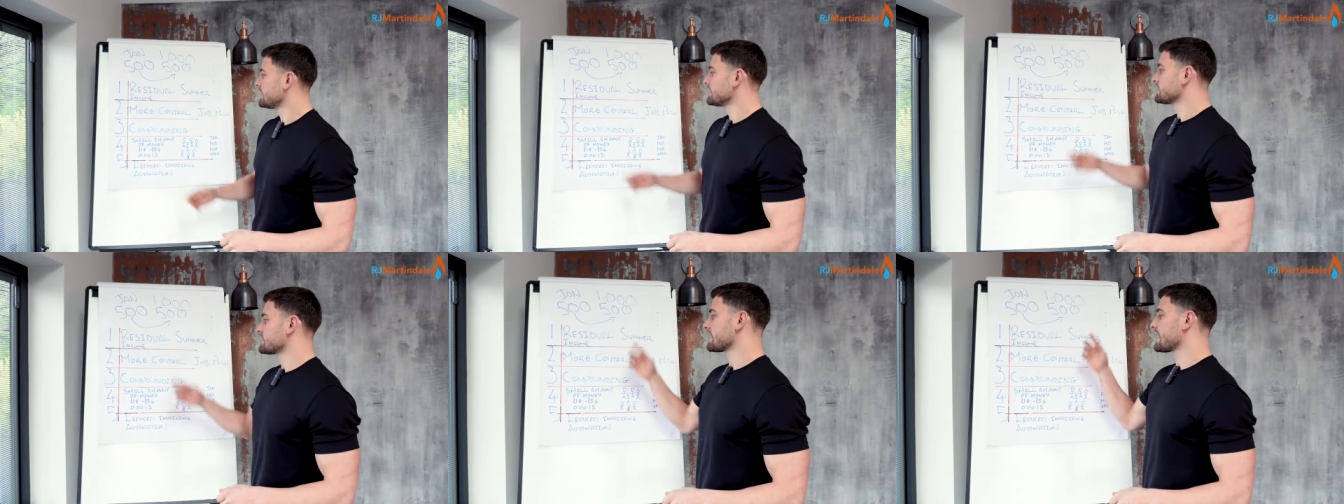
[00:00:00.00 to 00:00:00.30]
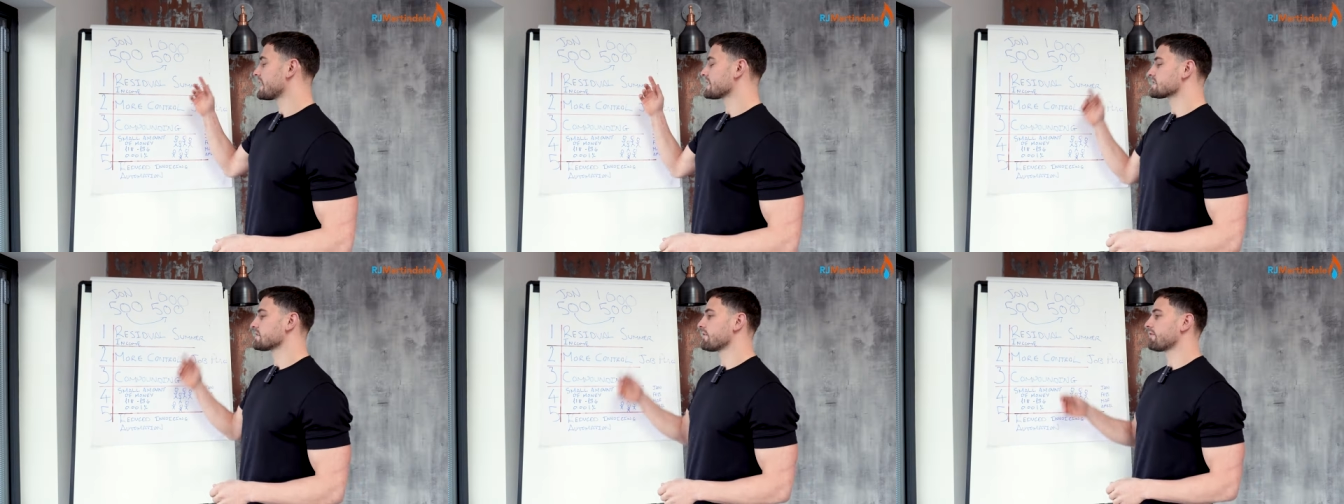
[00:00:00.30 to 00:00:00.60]
So
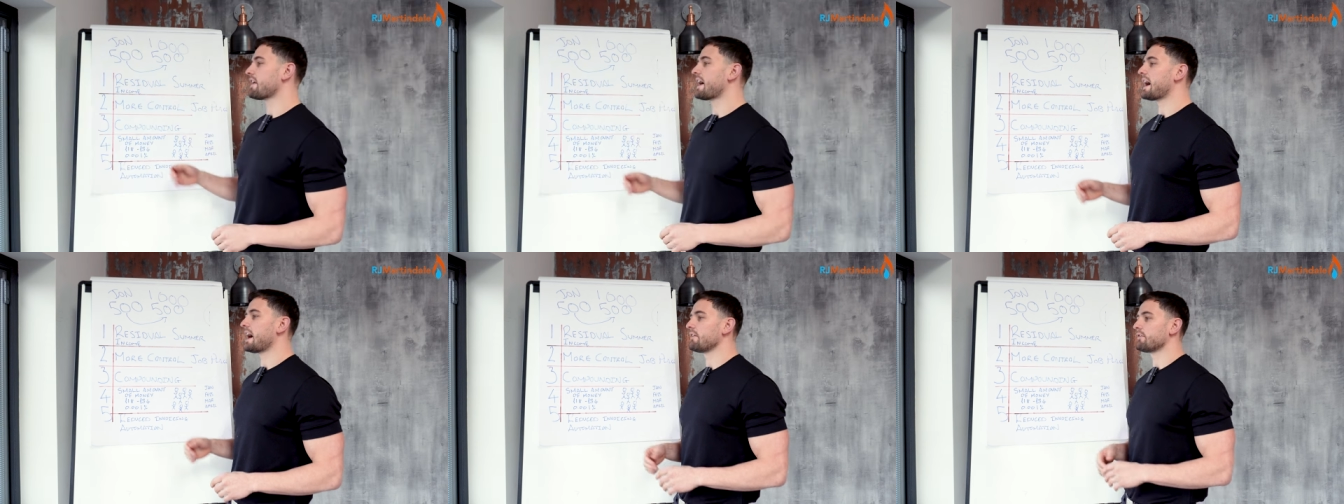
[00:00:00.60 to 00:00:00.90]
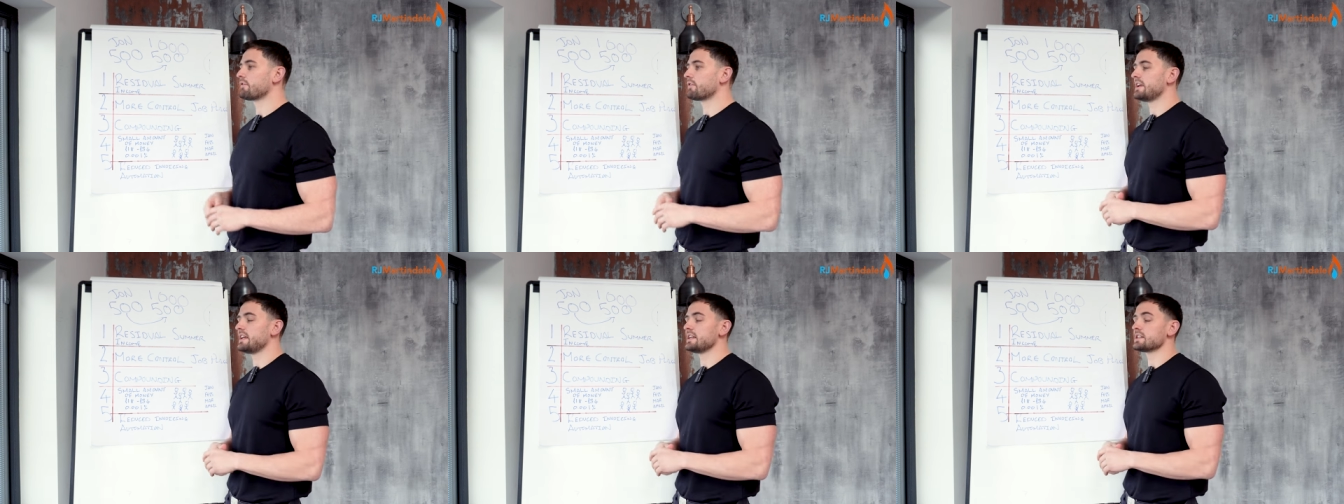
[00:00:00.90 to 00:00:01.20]
that's the
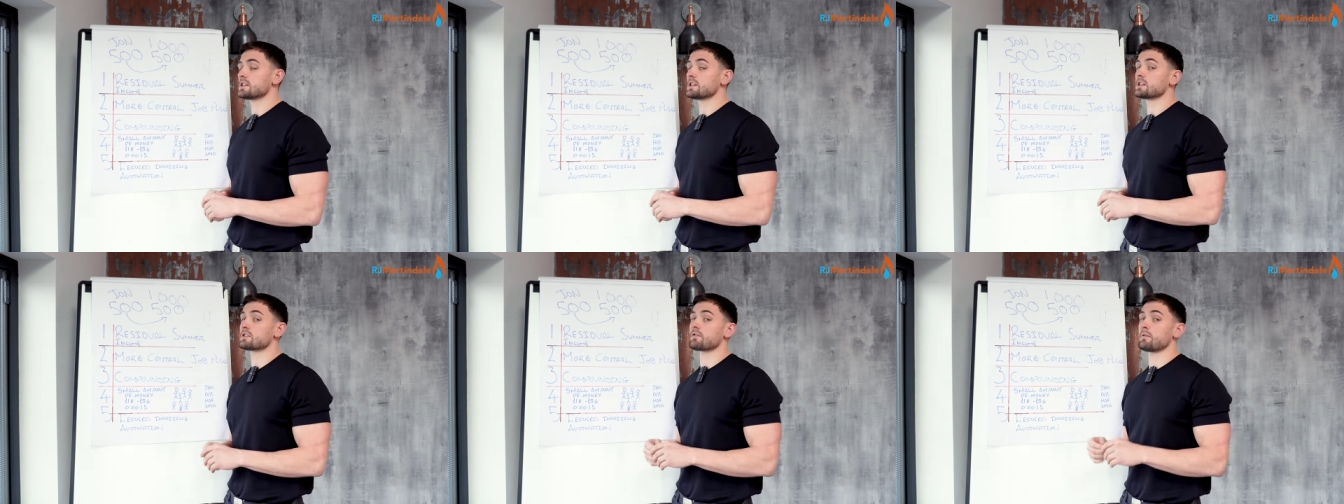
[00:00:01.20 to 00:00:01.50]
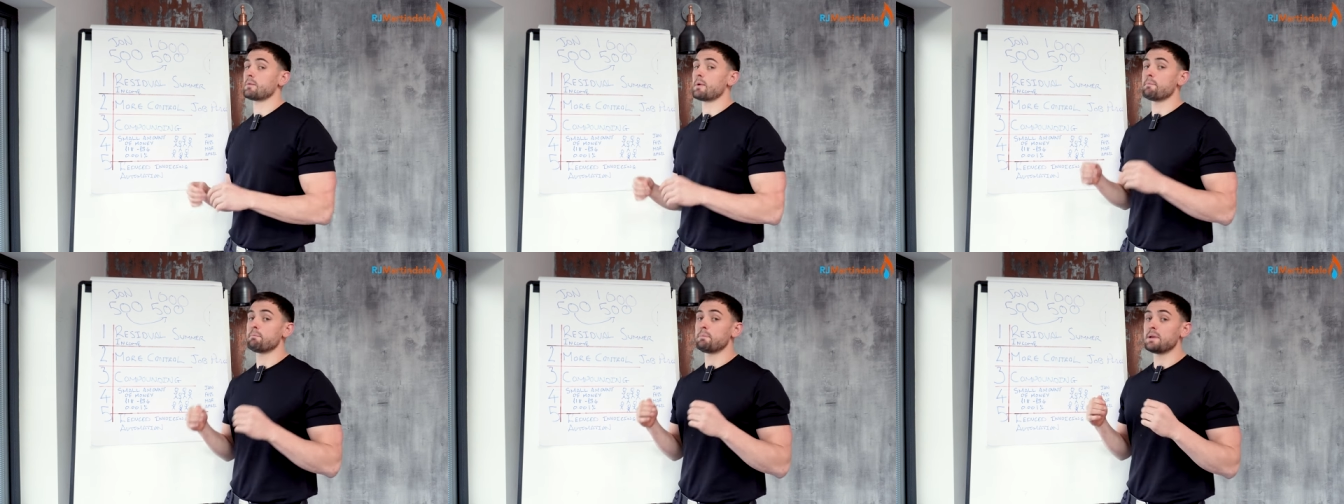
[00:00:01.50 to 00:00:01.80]
five reasons
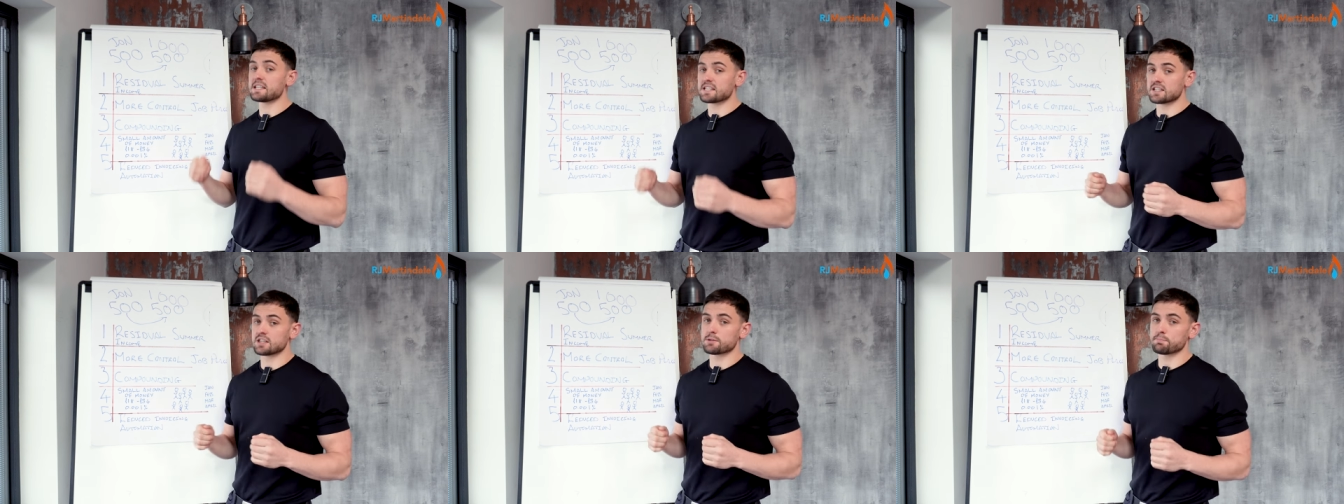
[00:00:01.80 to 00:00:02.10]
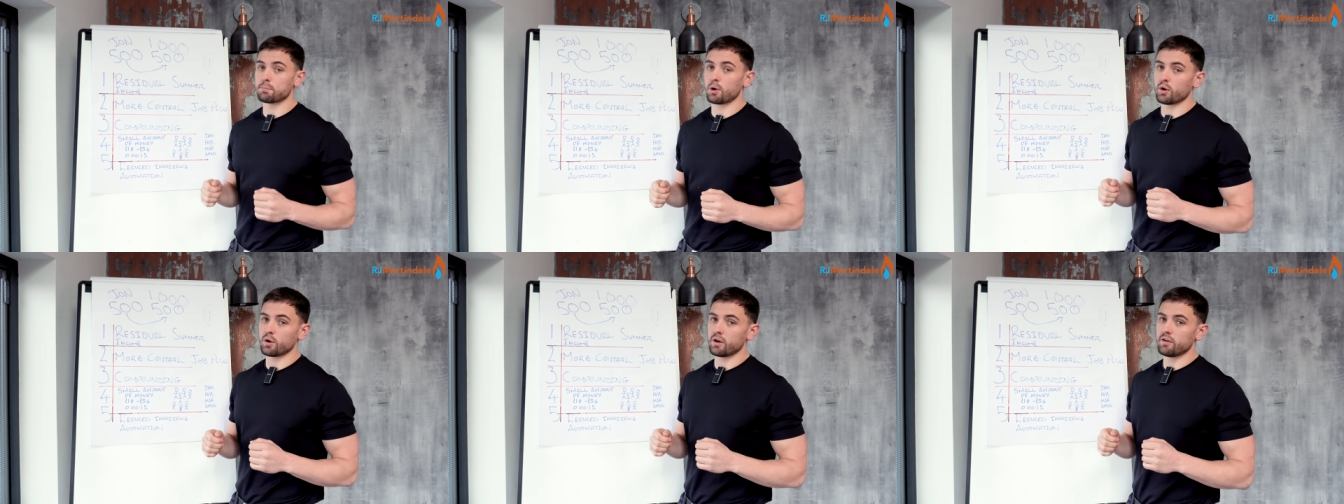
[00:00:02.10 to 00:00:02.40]
from a business
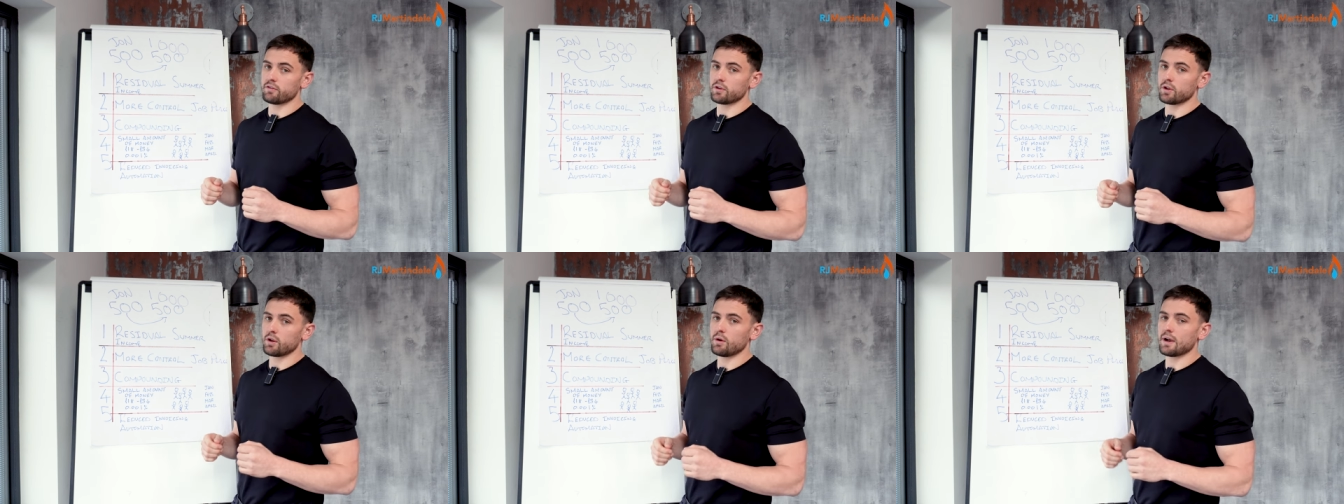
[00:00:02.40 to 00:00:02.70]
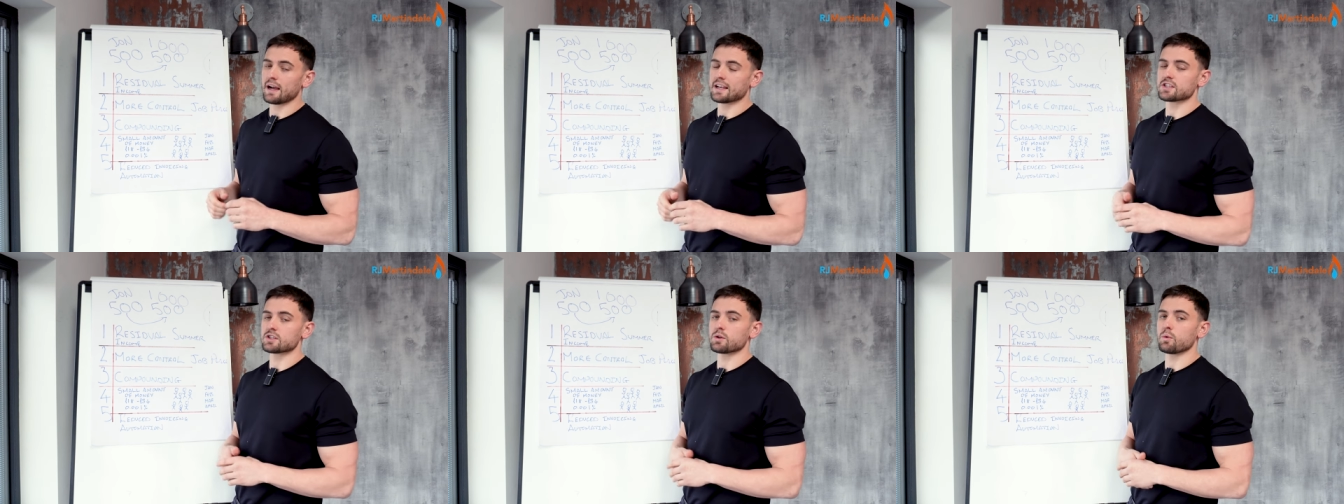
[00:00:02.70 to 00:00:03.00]
point of
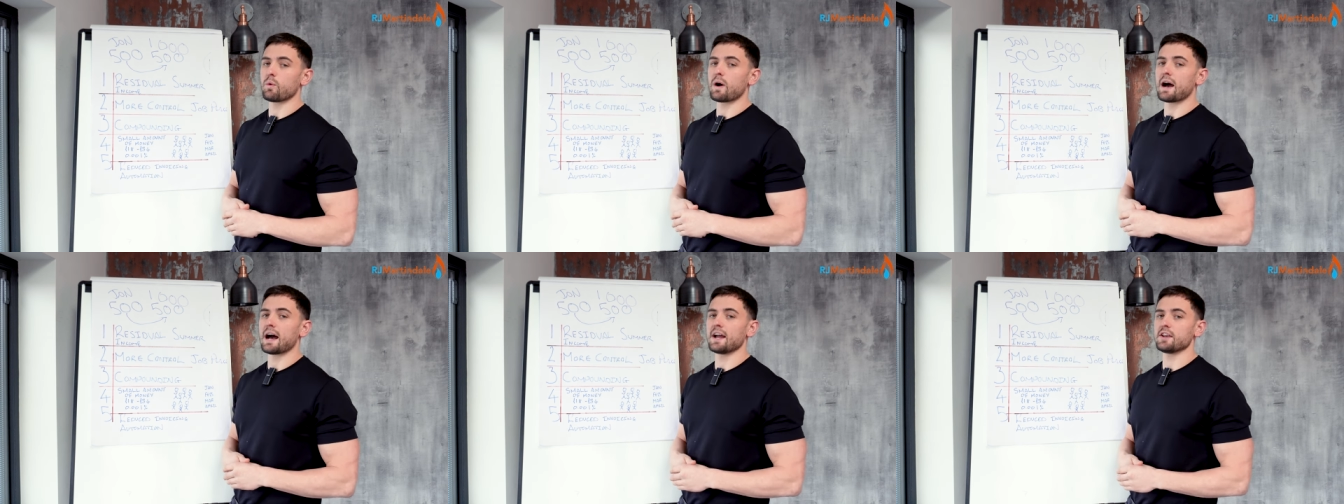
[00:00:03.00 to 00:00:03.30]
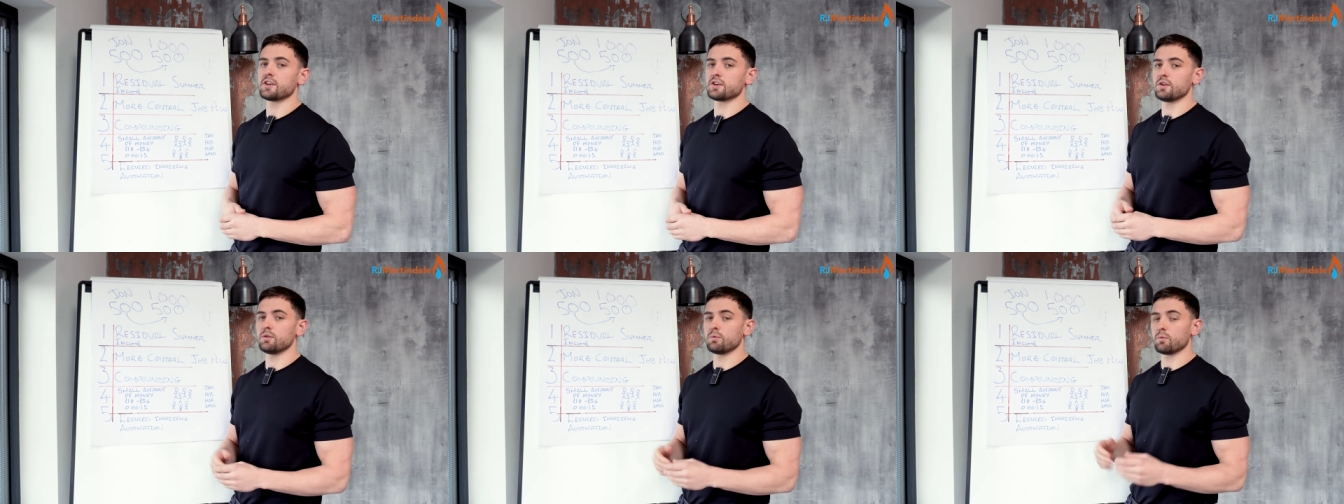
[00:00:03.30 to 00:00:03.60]
view as to
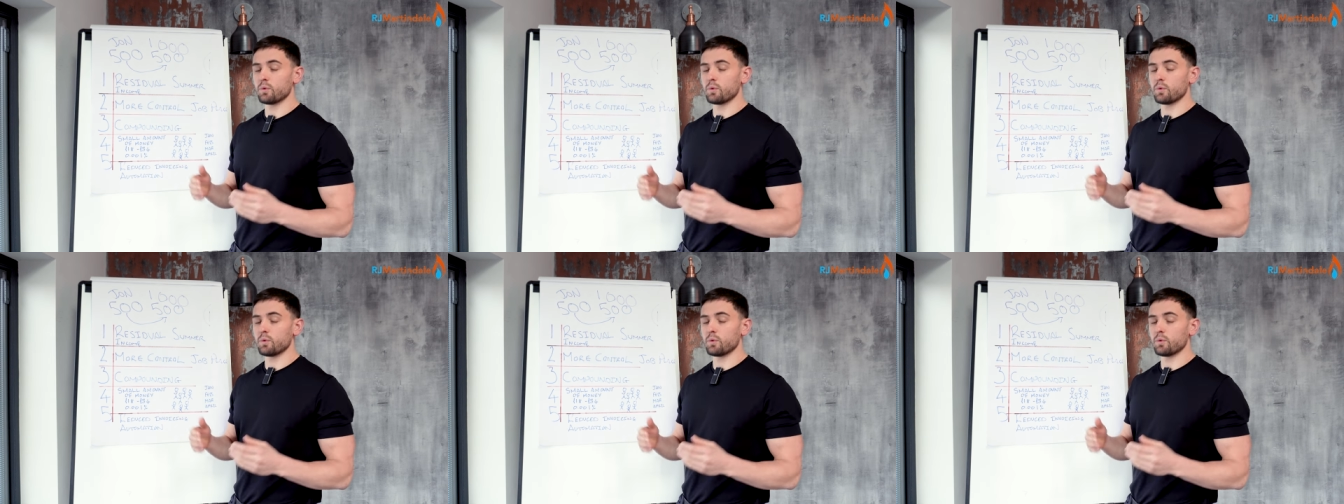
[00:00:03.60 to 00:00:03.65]
why